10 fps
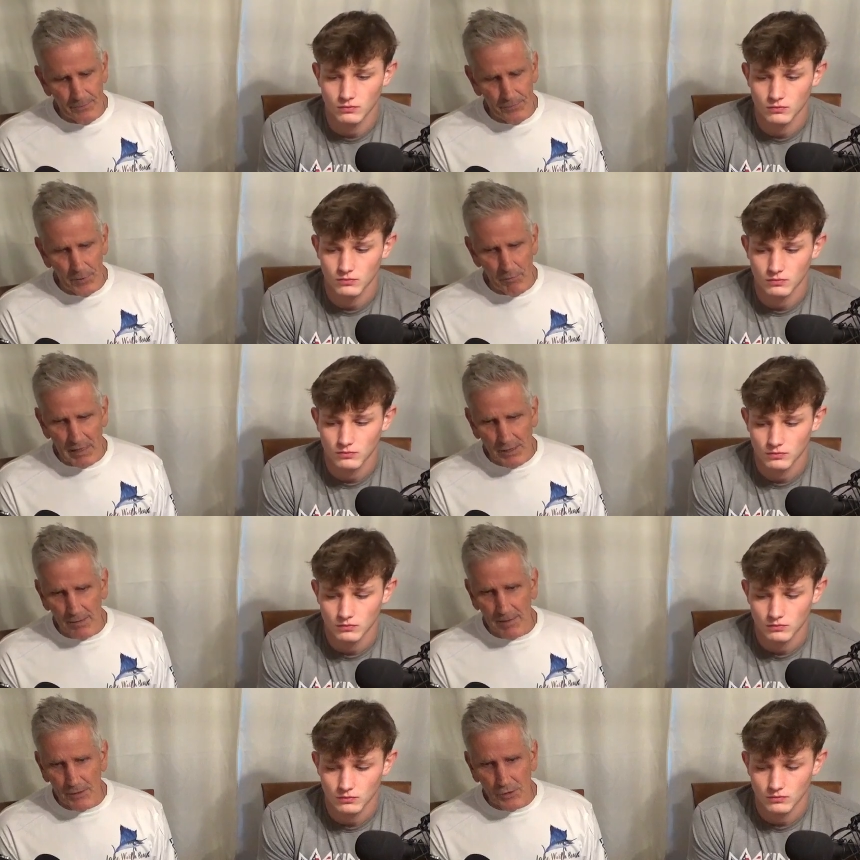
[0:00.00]
Speaker 1: the rest
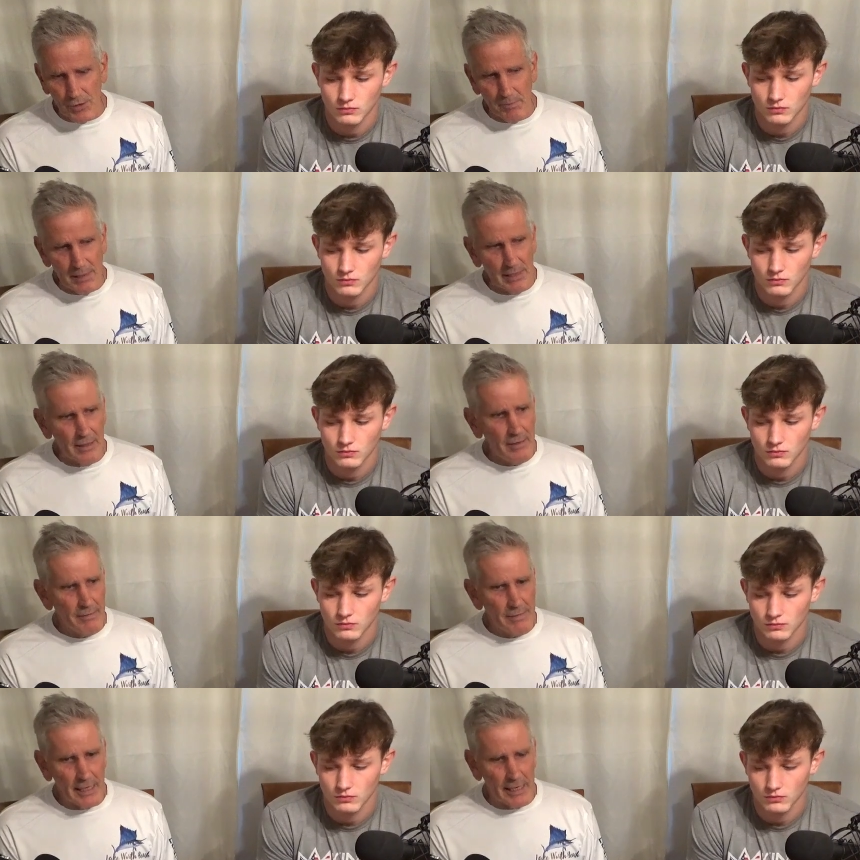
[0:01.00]
of it shouldn't be
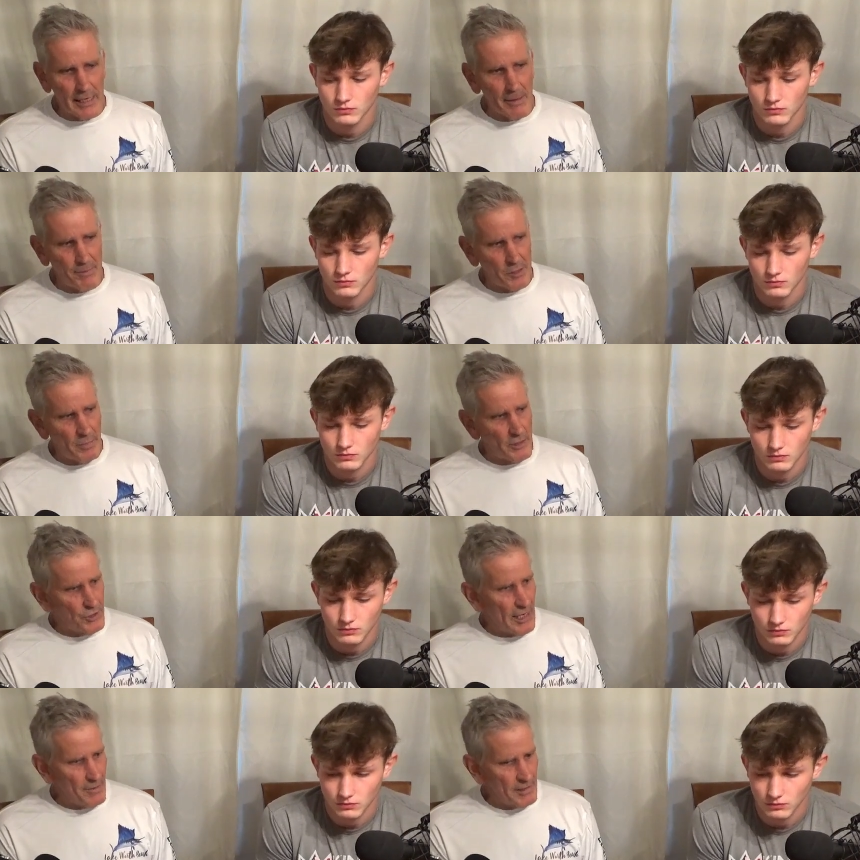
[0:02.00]
taking up as much
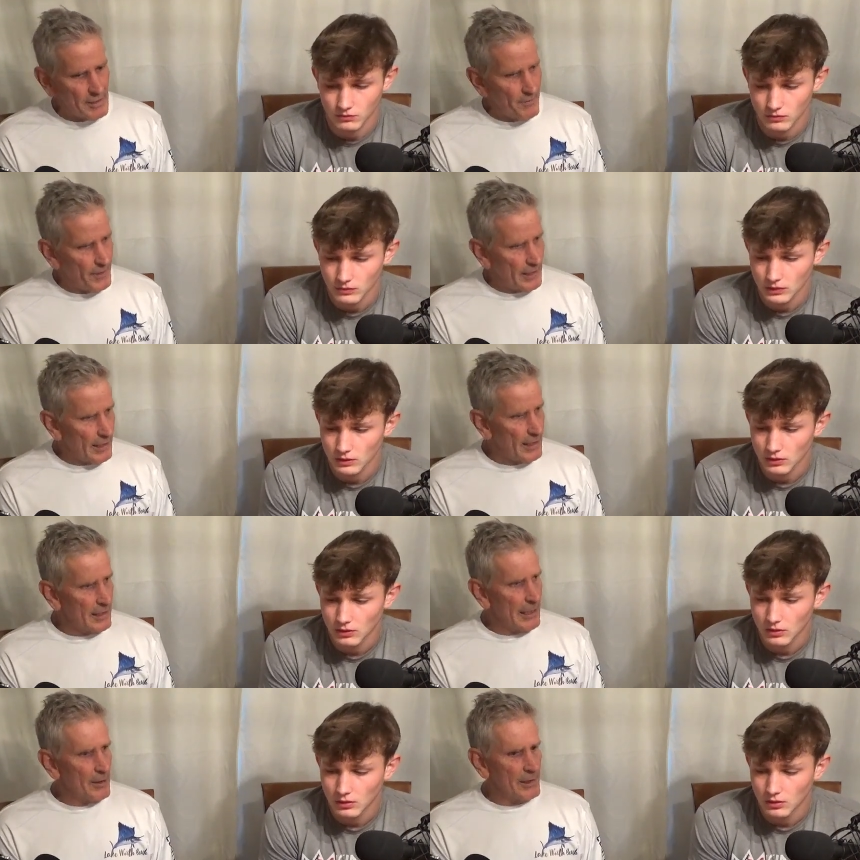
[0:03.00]
time as I think I
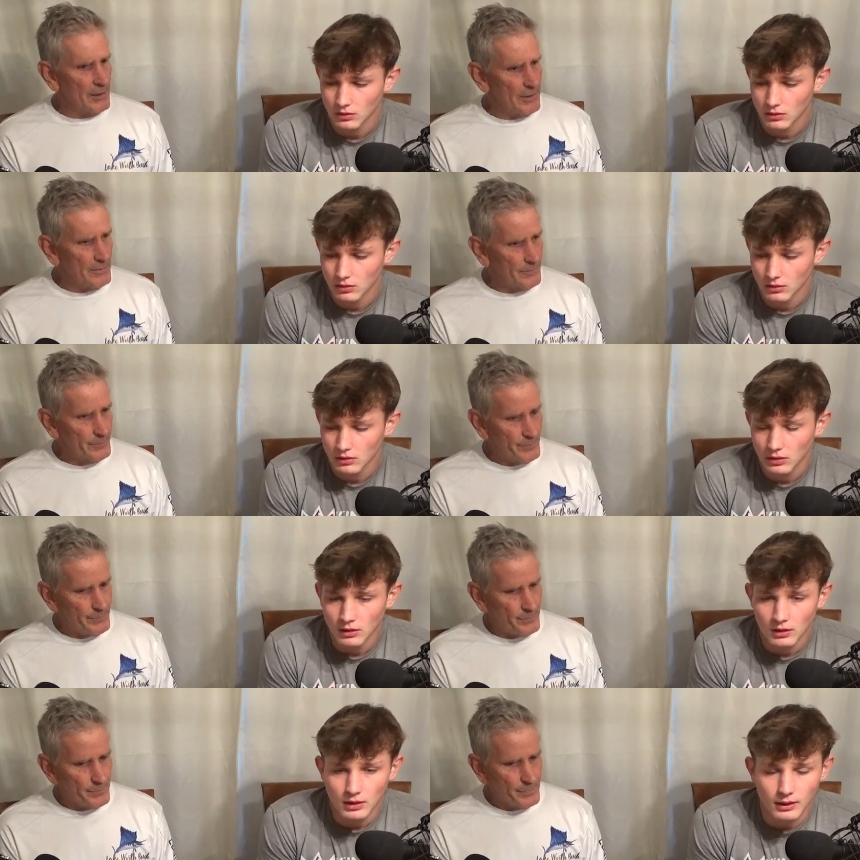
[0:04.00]
allow it to.
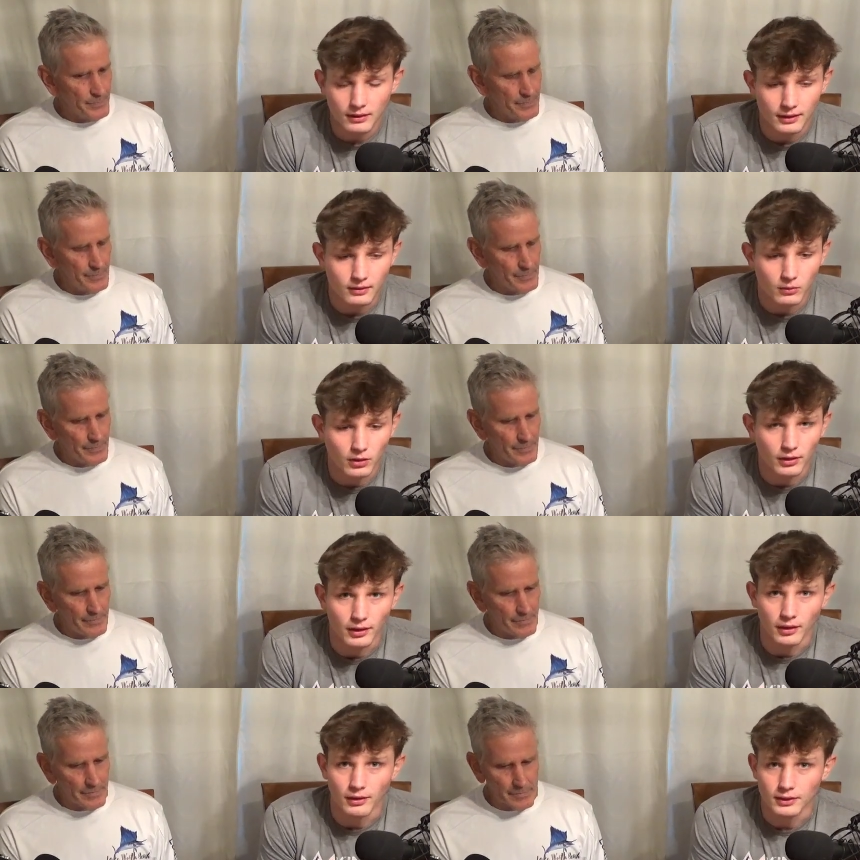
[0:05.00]
Speaker 2: I think one of
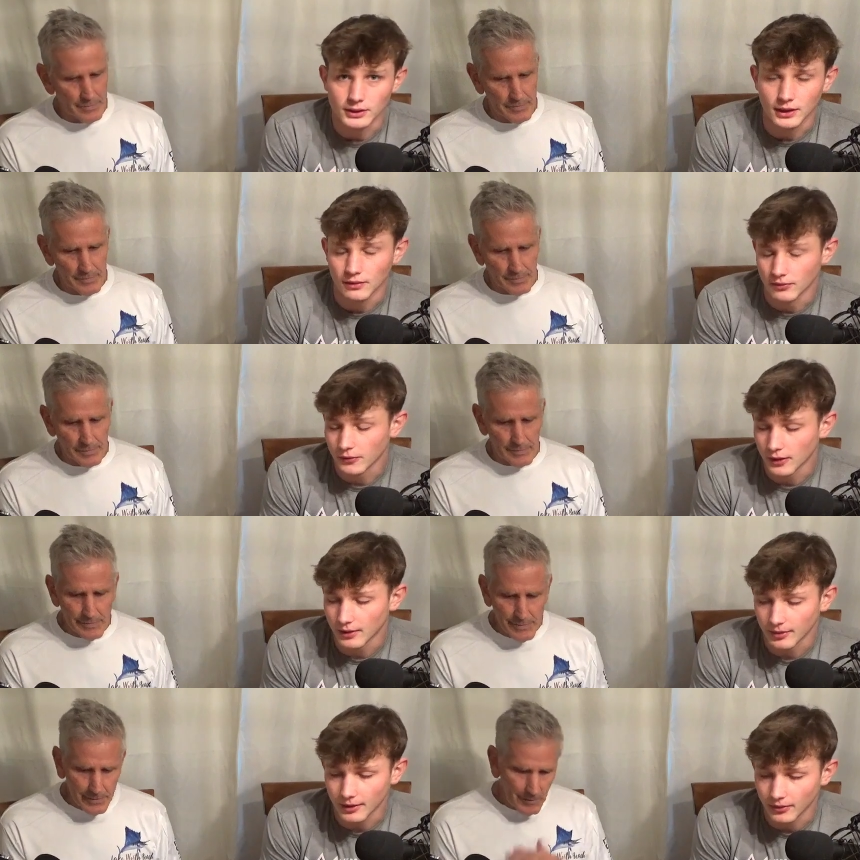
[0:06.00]
the to, for
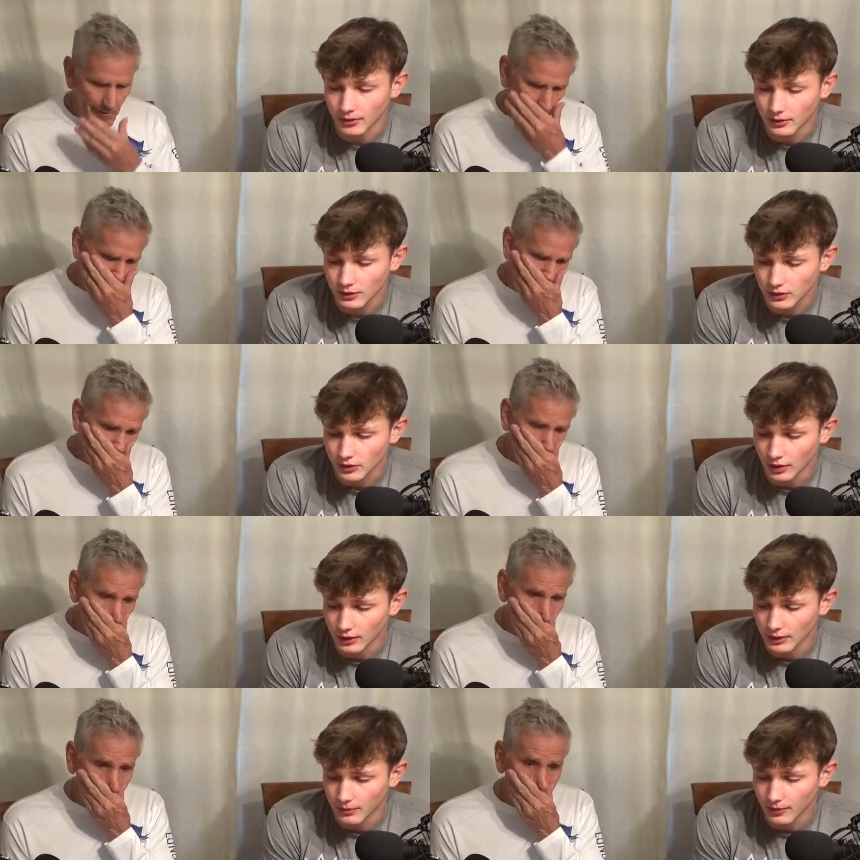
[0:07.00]
anybody who is
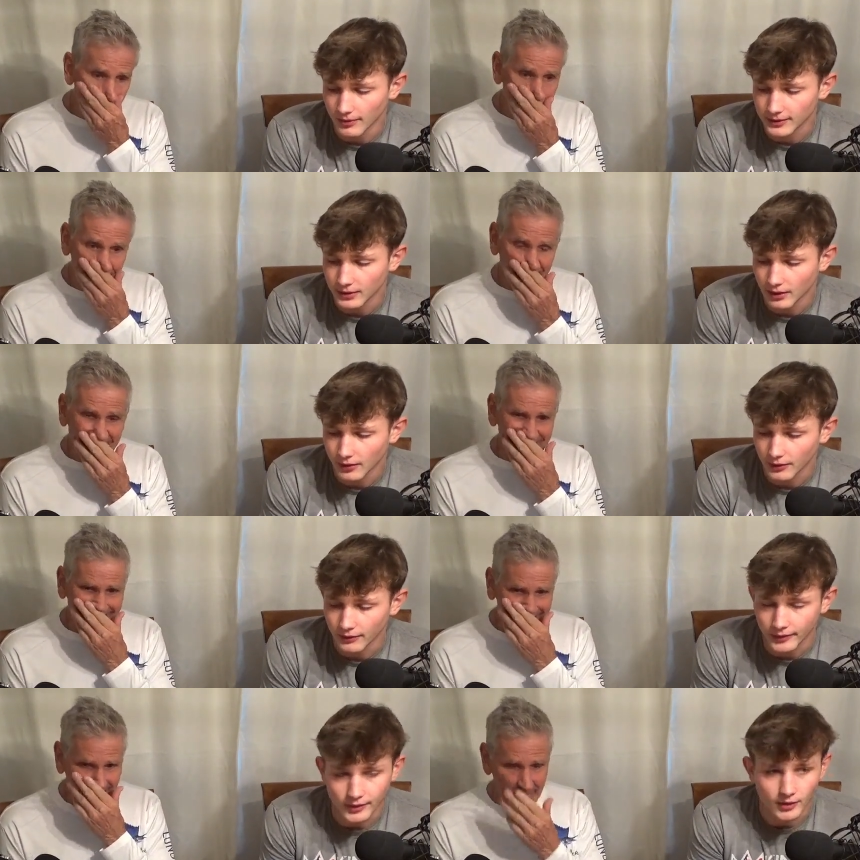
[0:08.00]
struggling with mental health, or
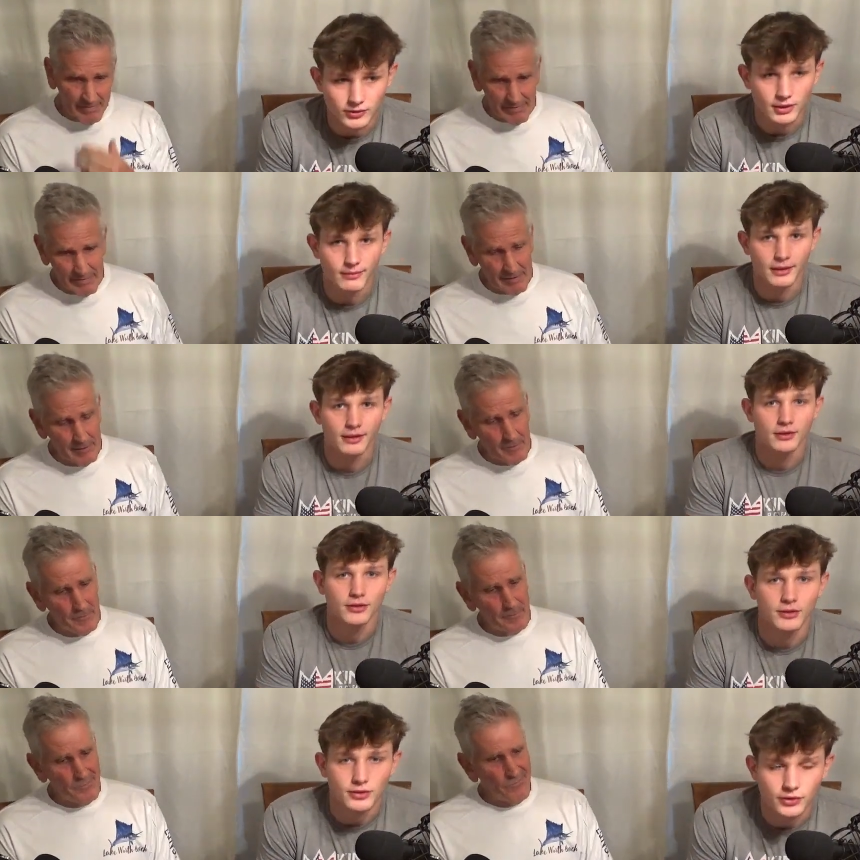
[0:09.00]
if you know somebody
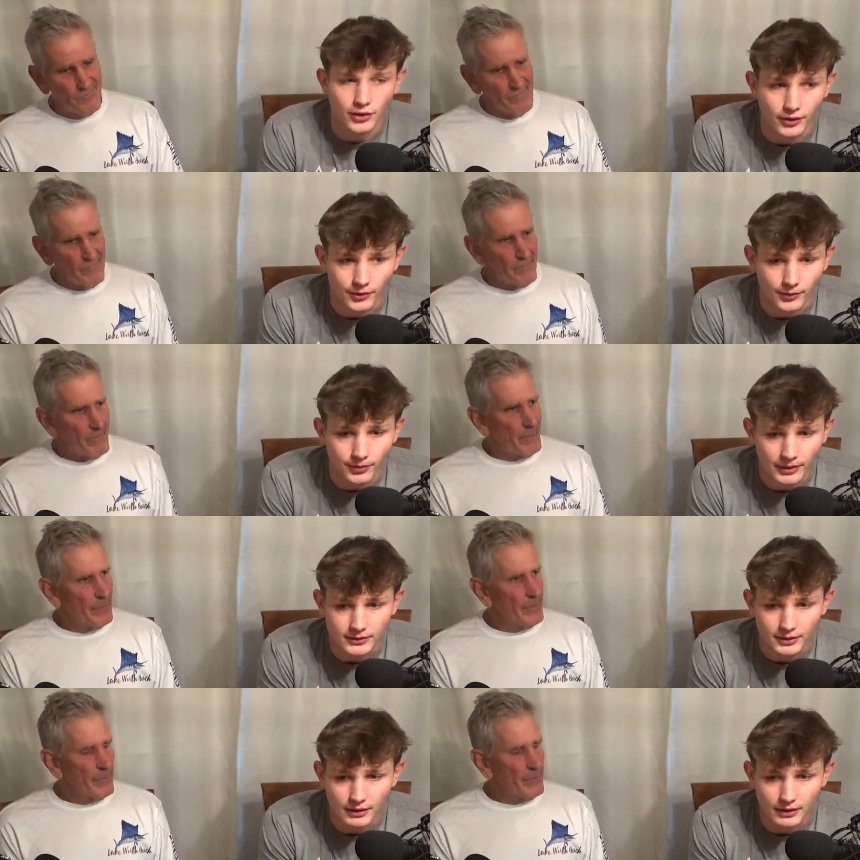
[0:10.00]
that's struggling with mental